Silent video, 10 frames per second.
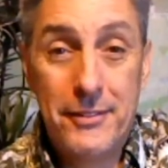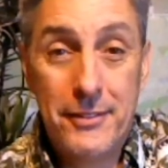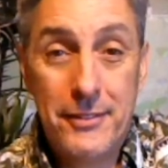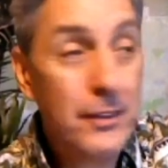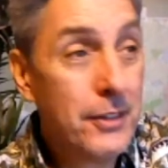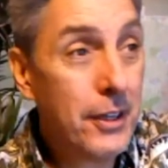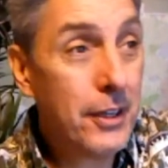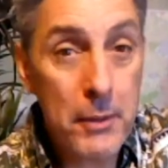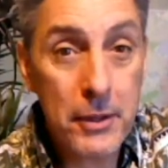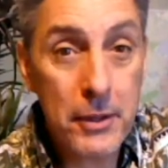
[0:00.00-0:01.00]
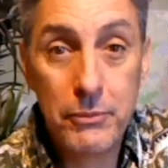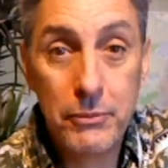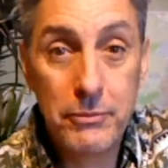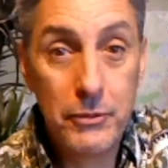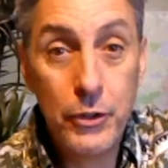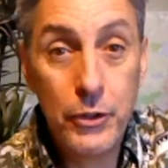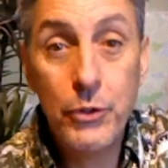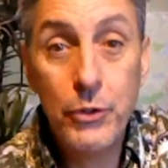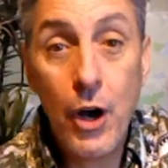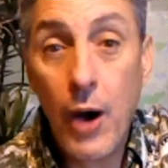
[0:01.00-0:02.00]
Aren't there? I mean, you
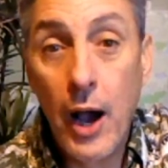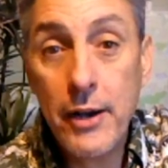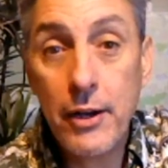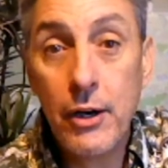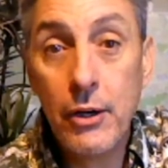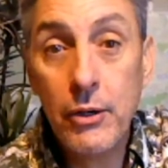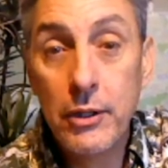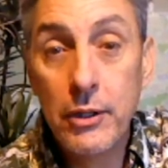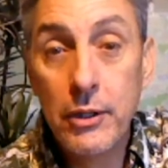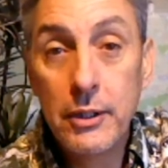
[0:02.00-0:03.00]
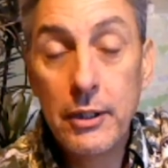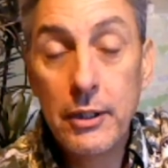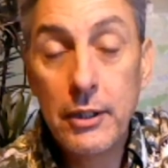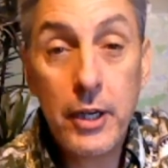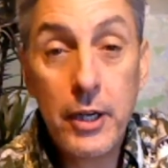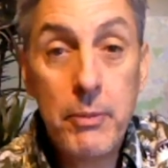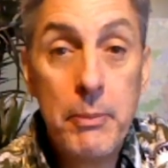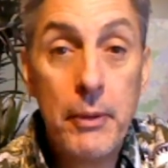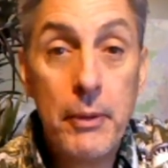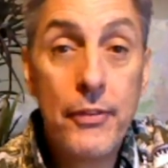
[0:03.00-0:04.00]
know, I know, there's plenty of
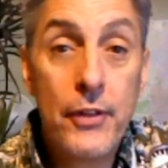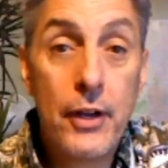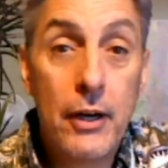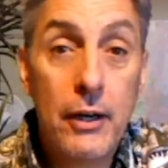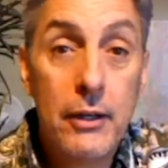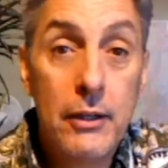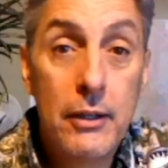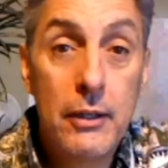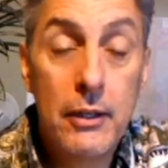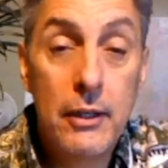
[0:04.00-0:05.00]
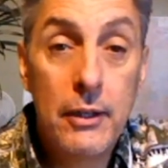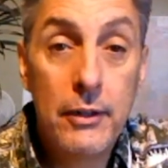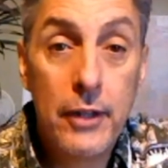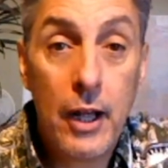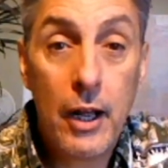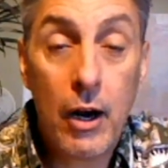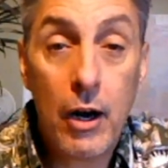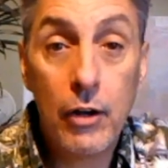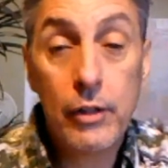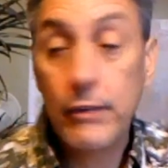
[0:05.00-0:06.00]
people out there that are
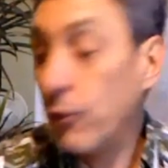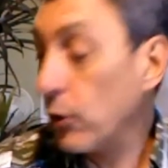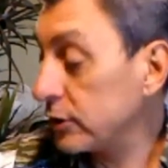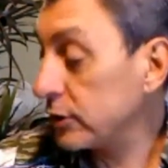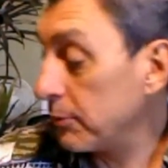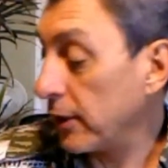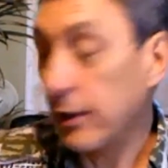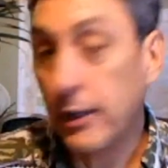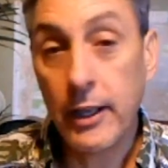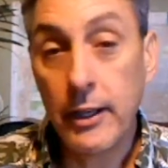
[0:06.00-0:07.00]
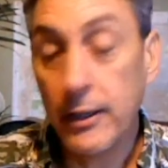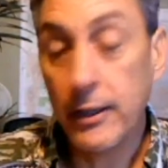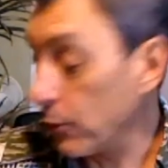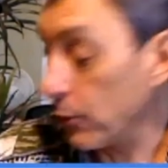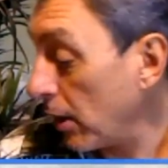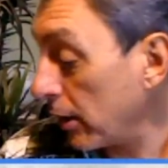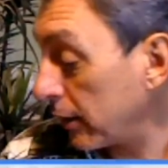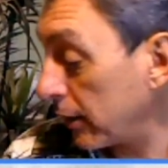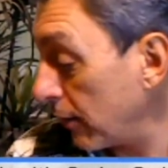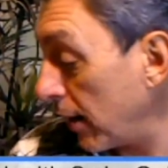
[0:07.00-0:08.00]
looking for something in network
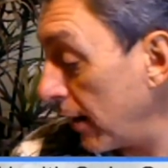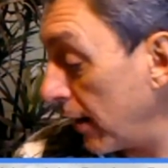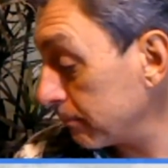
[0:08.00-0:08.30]
marketing, right?